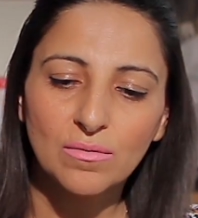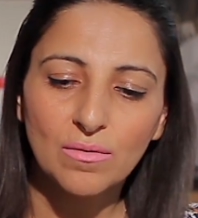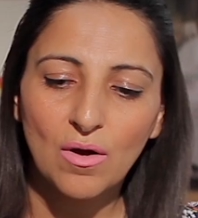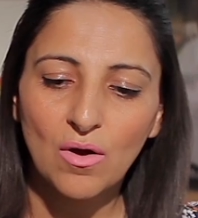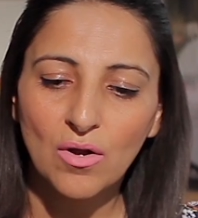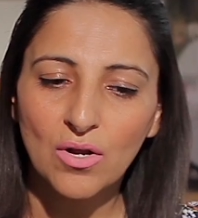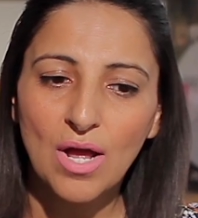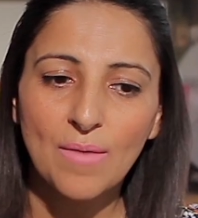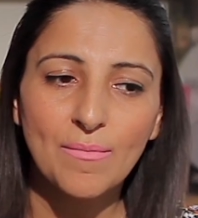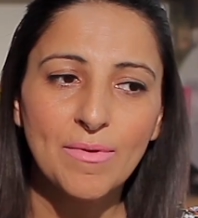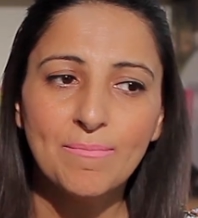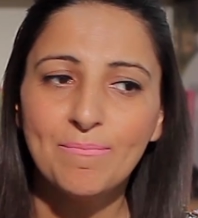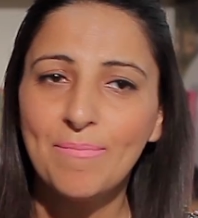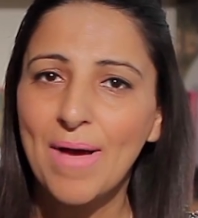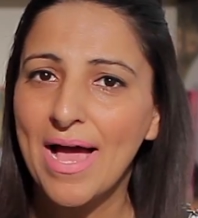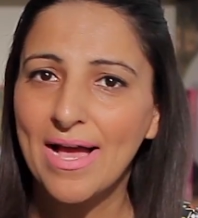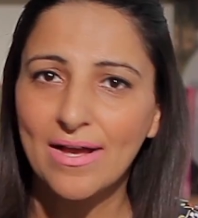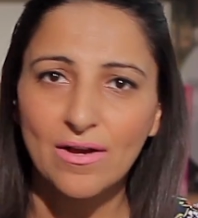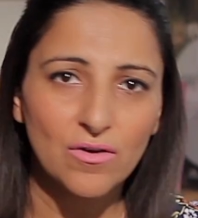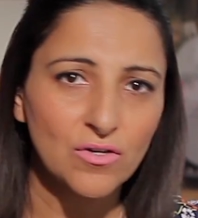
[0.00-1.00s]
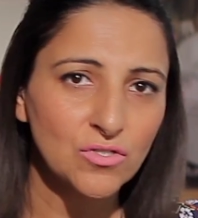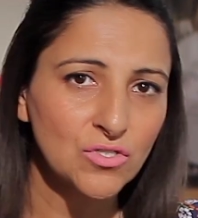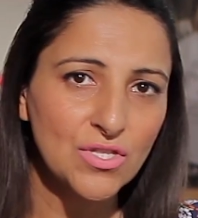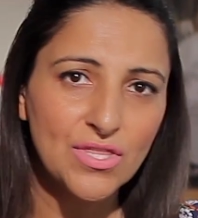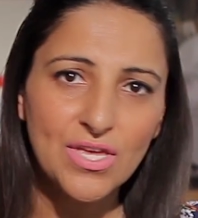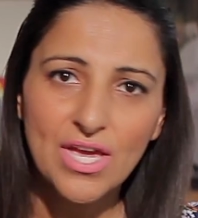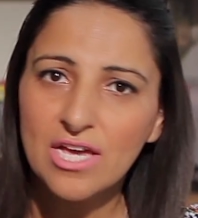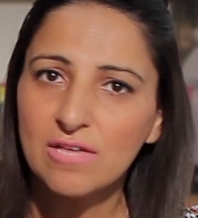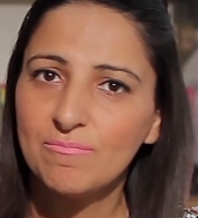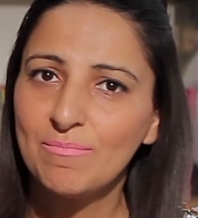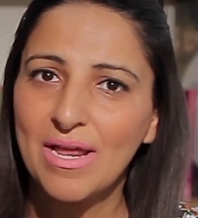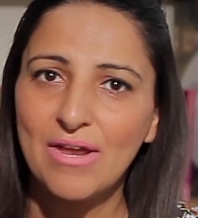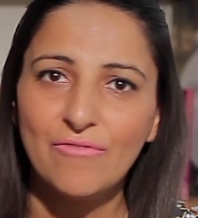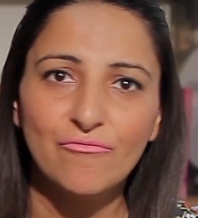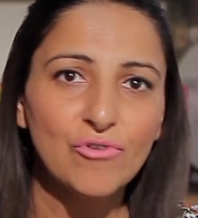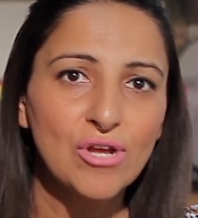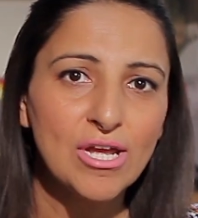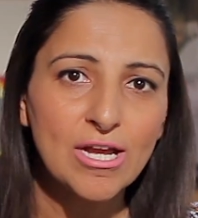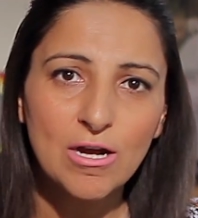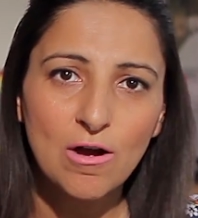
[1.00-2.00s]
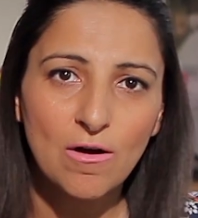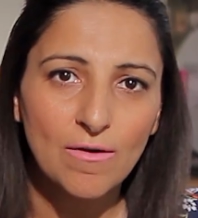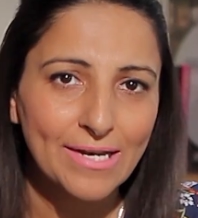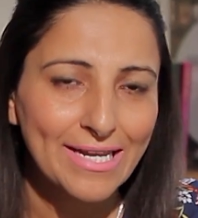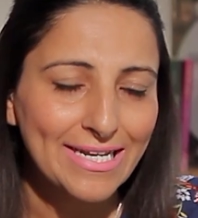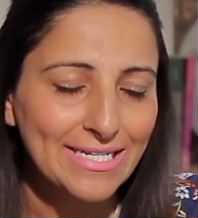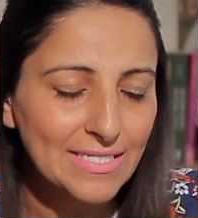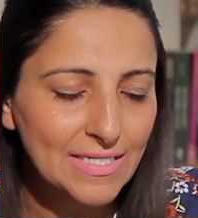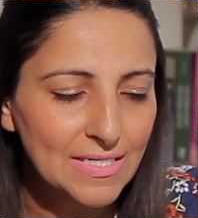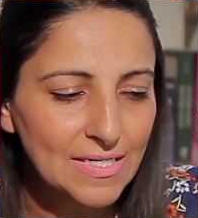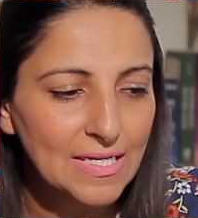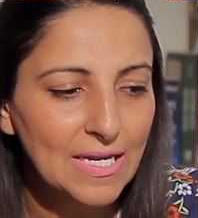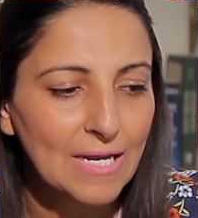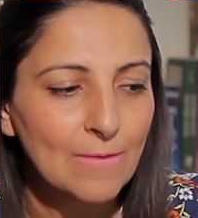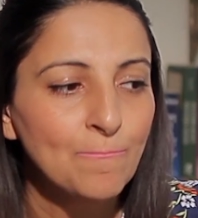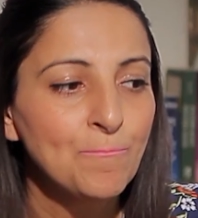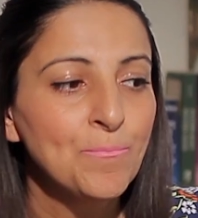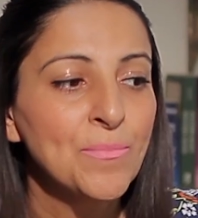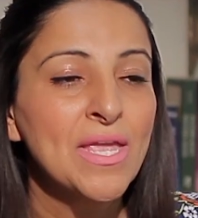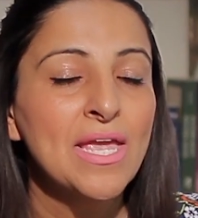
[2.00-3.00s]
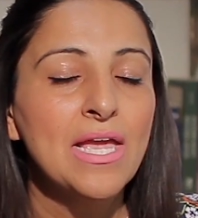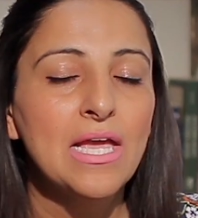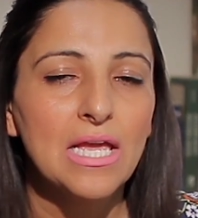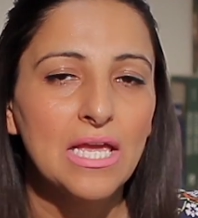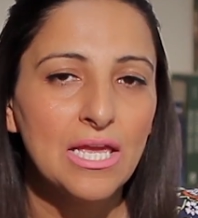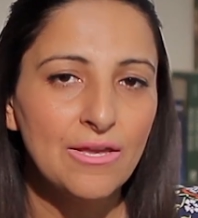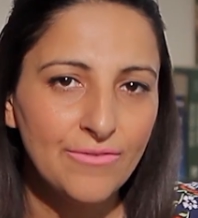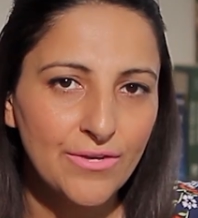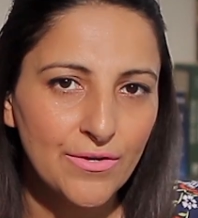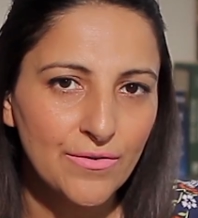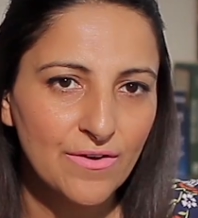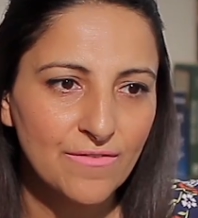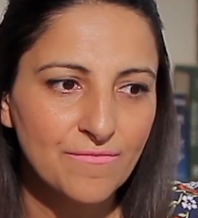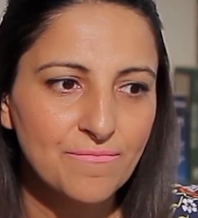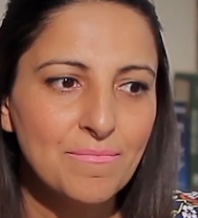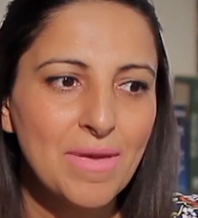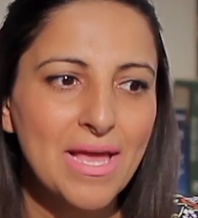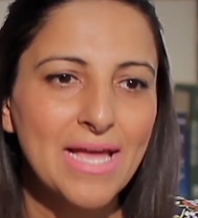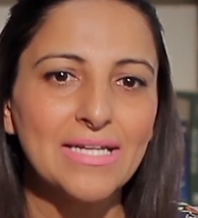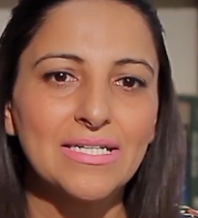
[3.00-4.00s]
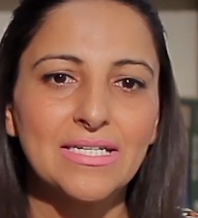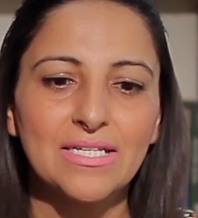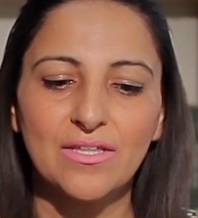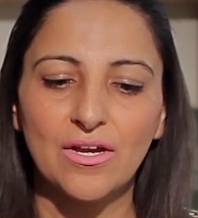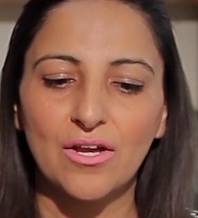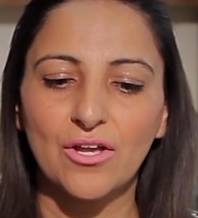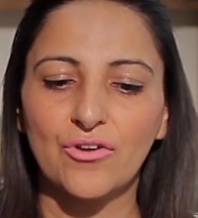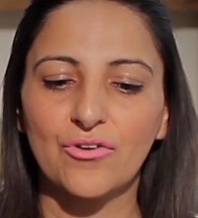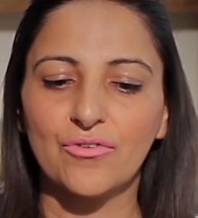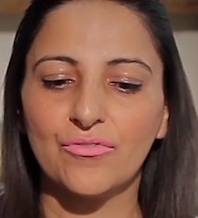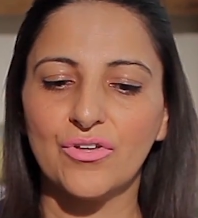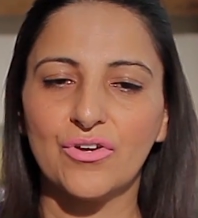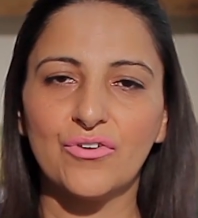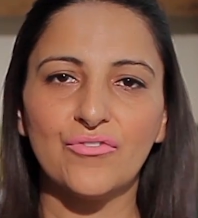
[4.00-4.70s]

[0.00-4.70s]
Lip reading: on coming back onto the earth plane, reincarnating again. If you have met the